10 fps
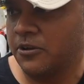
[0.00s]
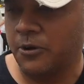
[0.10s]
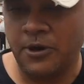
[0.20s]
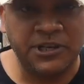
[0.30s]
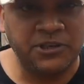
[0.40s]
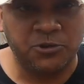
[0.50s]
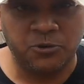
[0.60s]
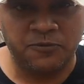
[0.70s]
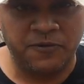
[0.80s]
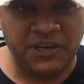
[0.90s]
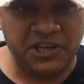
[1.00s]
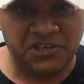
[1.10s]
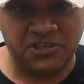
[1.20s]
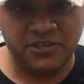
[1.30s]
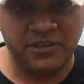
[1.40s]
going to
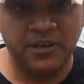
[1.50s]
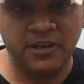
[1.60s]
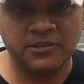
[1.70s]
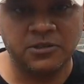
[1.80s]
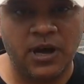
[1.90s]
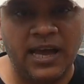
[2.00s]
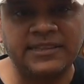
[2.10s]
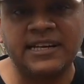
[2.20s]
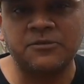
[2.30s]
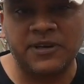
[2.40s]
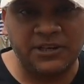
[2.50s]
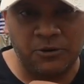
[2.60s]
finish. So that's what I